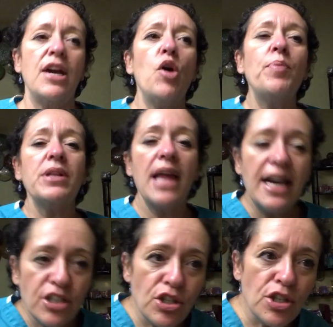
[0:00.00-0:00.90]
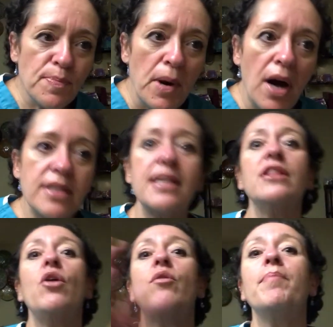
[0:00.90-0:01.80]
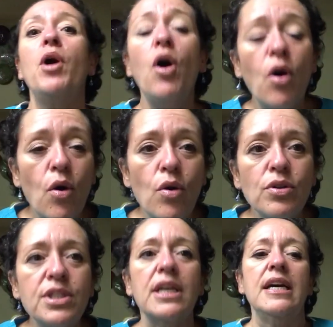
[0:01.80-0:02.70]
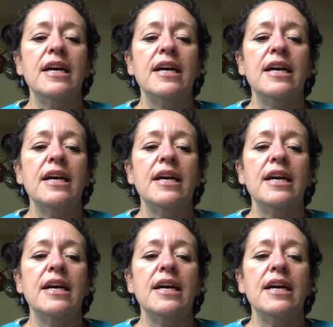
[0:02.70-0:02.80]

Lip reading: I opened last year's box, and lo and behold,